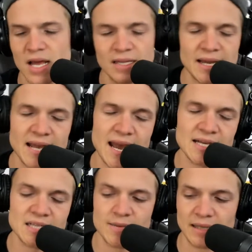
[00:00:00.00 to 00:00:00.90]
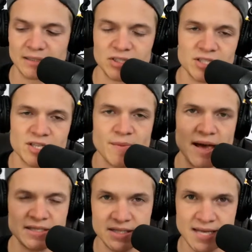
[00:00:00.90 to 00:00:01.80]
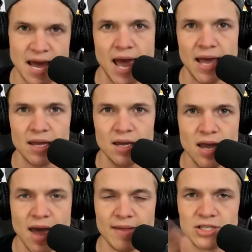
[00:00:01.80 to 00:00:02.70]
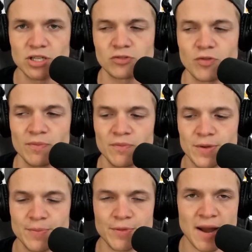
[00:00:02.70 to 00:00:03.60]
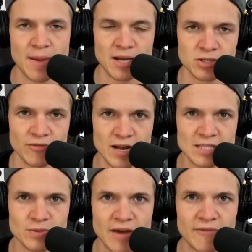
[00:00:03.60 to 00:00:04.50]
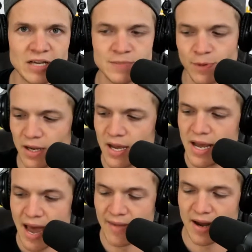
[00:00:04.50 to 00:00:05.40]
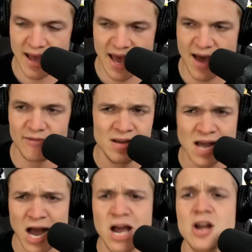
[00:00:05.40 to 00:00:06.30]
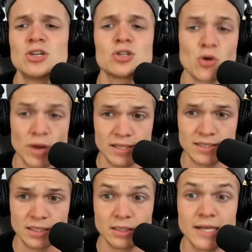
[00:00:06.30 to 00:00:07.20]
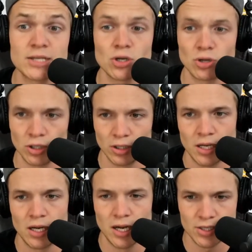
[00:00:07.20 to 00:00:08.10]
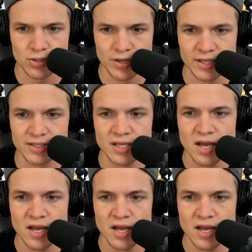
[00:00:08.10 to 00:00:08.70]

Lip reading: like 18 messages in the past day. And that's just from people that I'm actually friends with on Facebook. And then I have literal hundreds